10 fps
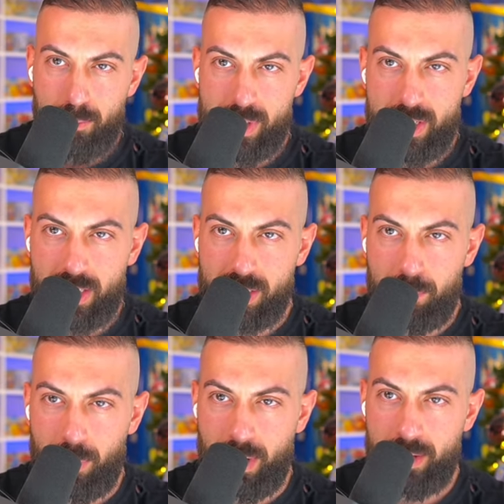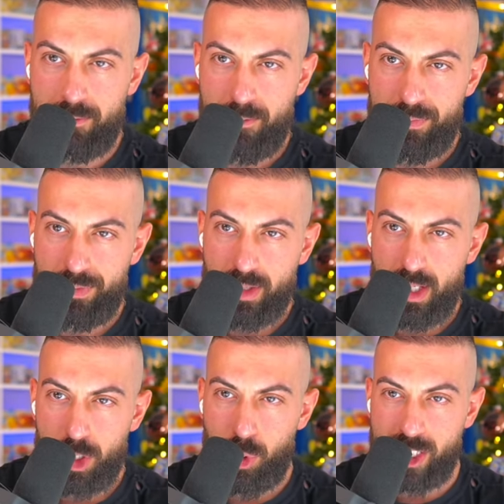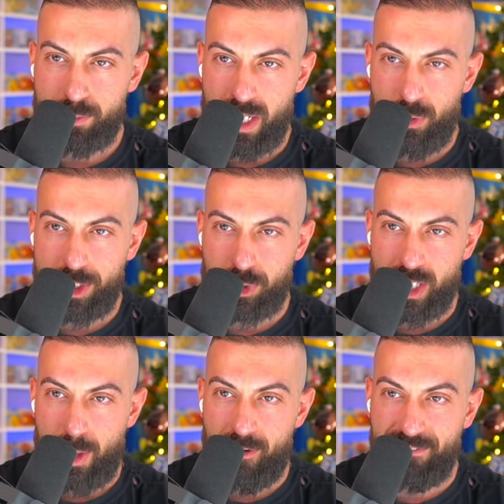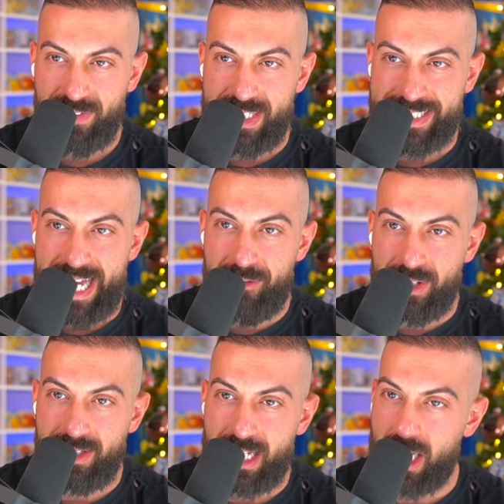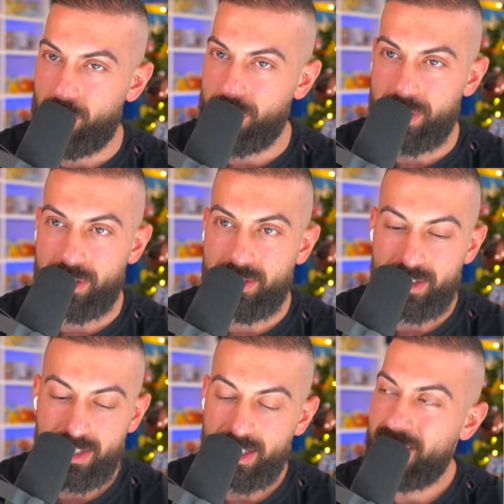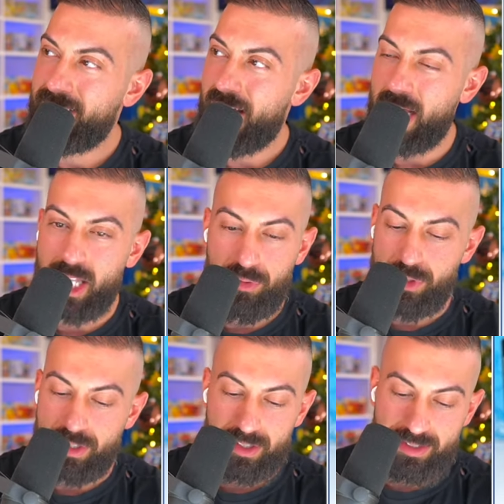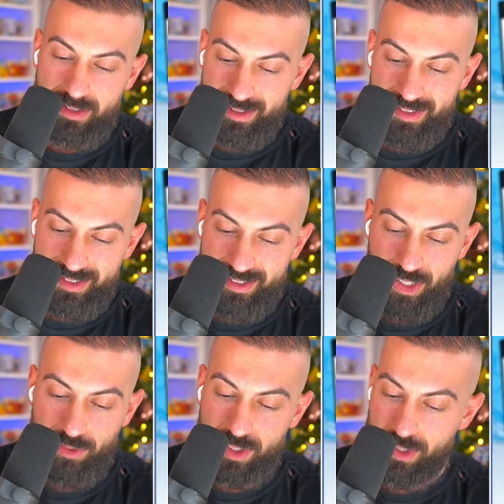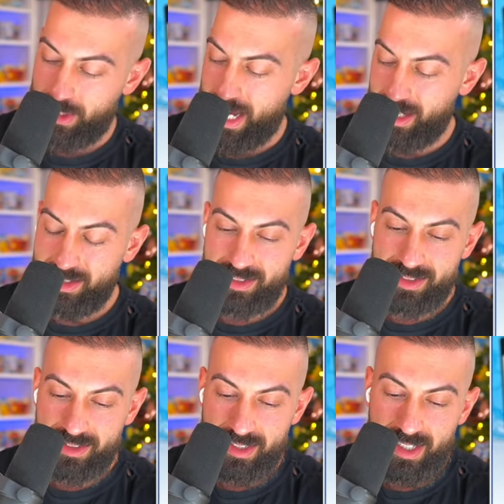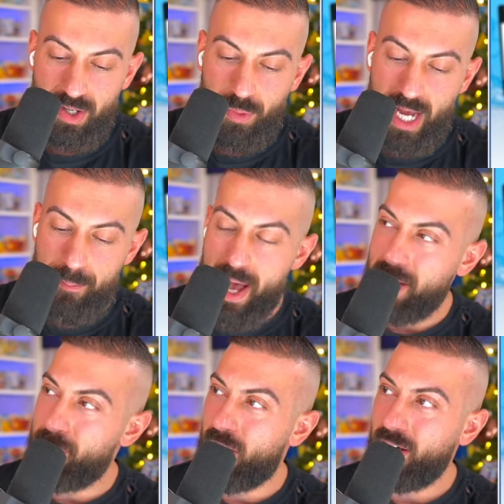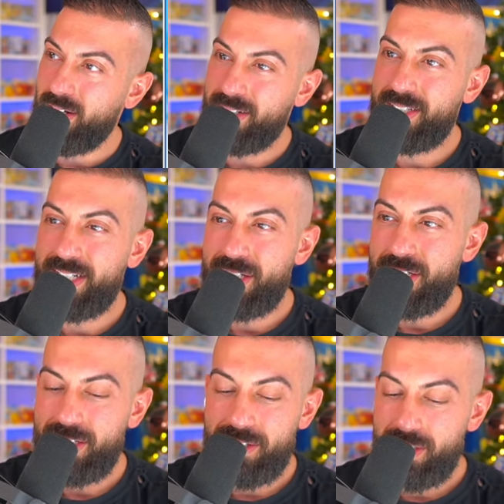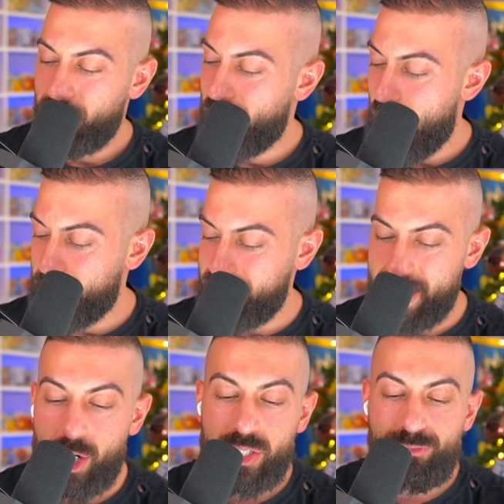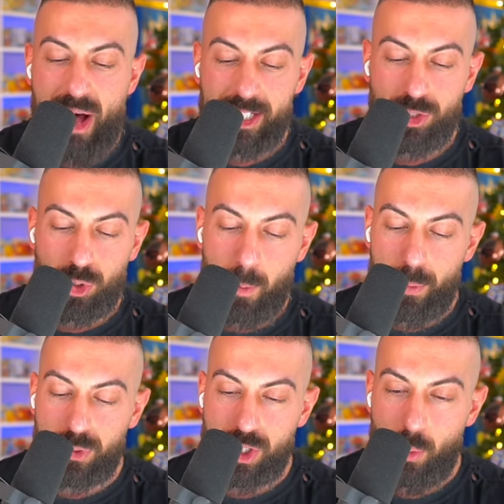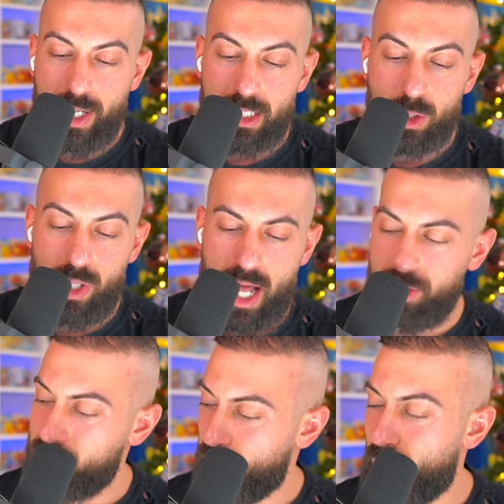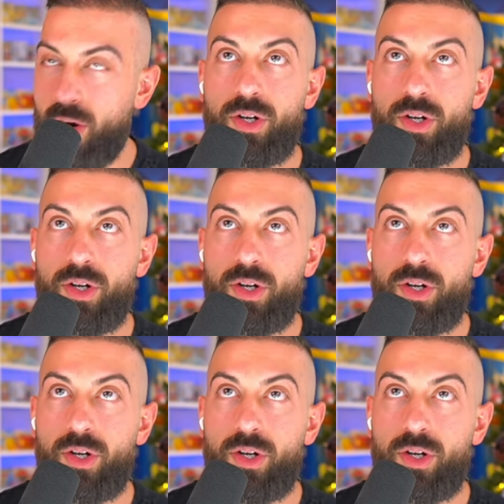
Appreciate the support. Crispy with streak number 57. I love you, dude. I love you, dude. You don't have to do that. We got Magmar. We got Mysterious Fossil, Kabuto. We got three holos so far.